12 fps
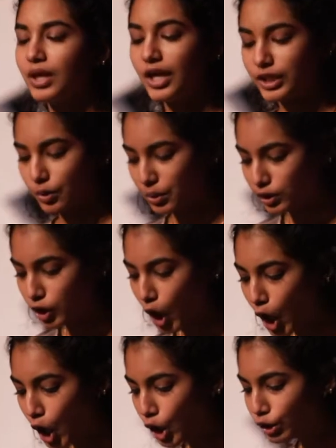They were
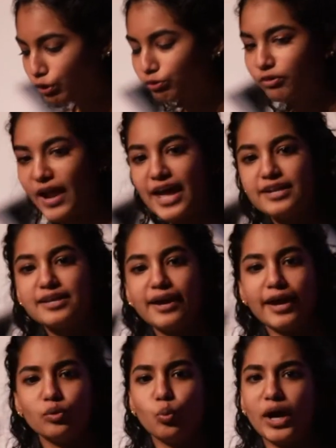long, red,
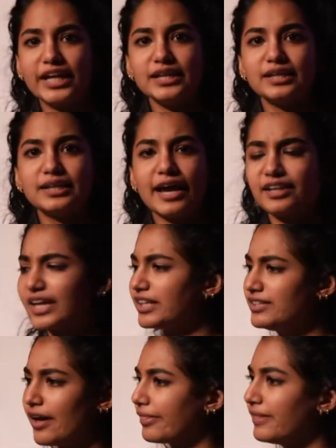and white, and like
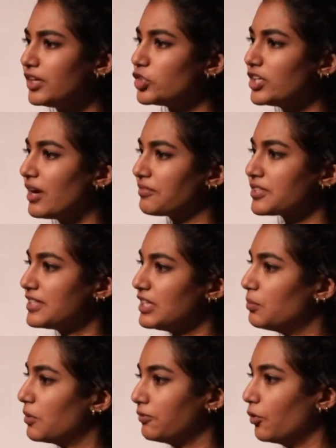nothing she'd ever seen
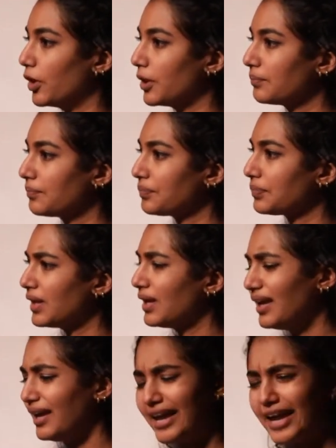before.
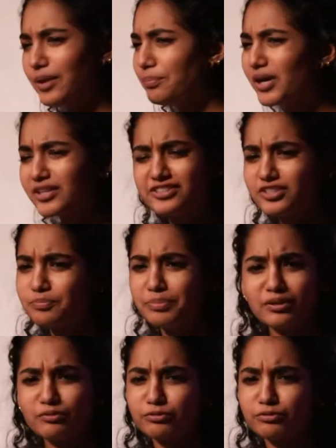It must have been